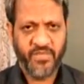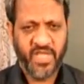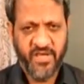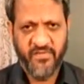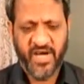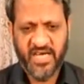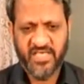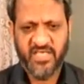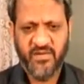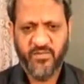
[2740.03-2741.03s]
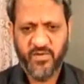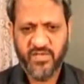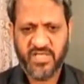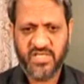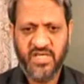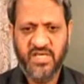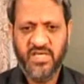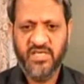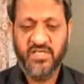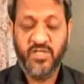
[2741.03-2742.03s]
he finds the most
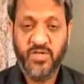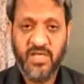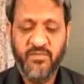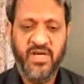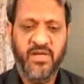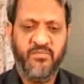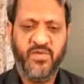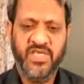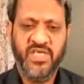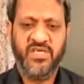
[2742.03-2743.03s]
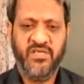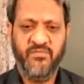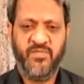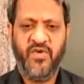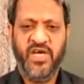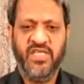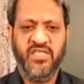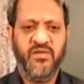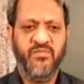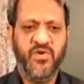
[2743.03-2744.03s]
suitable position, providing
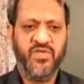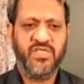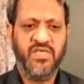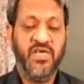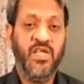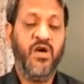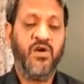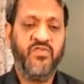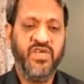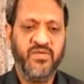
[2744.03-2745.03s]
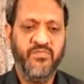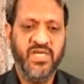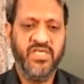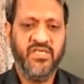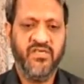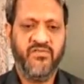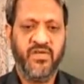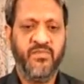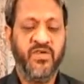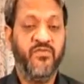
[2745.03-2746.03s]
the most eloquent picture
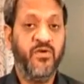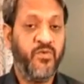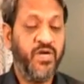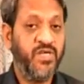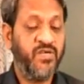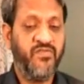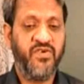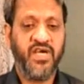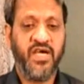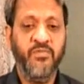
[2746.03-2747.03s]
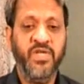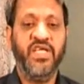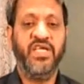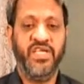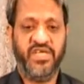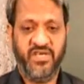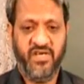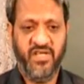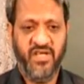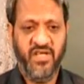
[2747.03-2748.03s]
from the viewpoint of communication
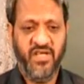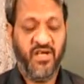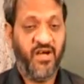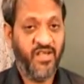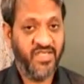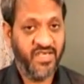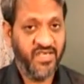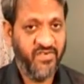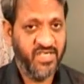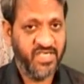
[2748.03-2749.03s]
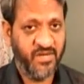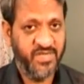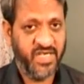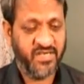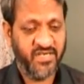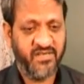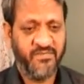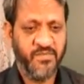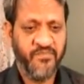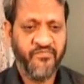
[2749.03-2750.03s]
on the given subject.
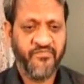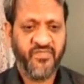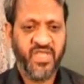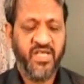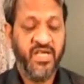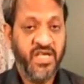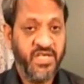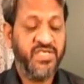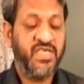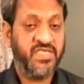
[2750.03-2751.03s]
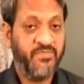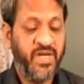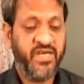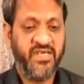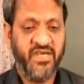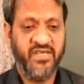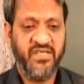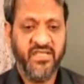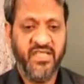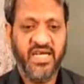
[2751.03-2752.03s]
It is expected
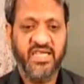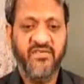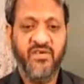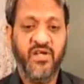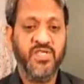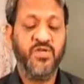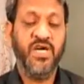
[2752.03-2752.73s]
that he will also